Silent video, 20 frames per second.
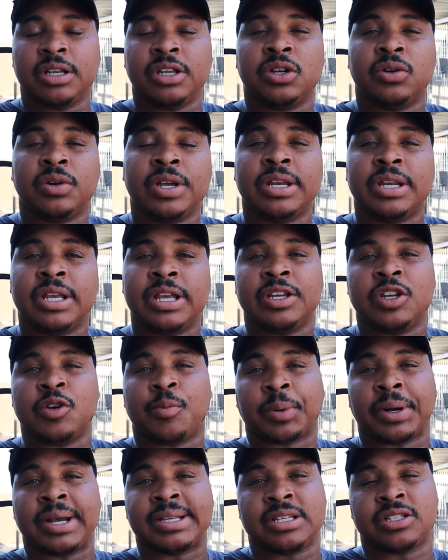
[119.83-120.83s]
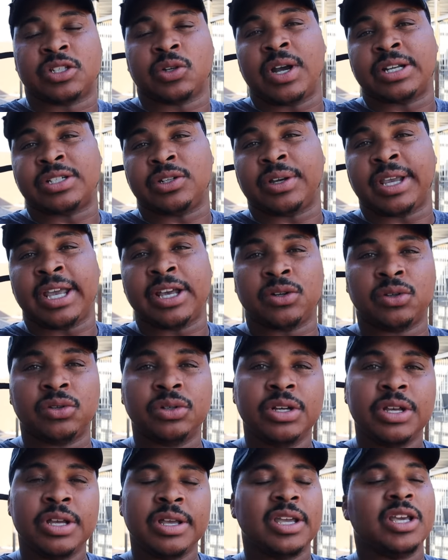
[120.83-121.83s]
you know, in your presence or at your
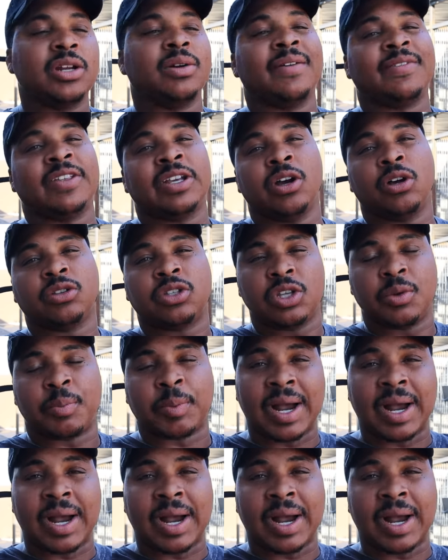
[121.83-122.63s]
kennel, you don't have to go through the